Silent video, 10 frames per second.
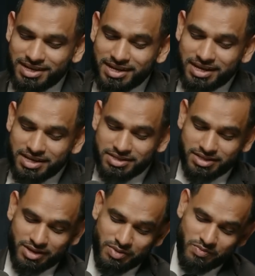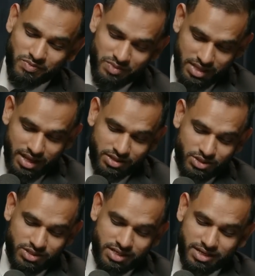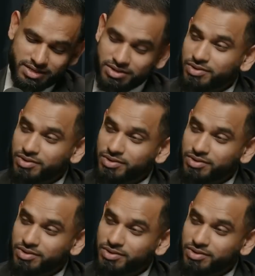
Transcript: And I guess, as you said,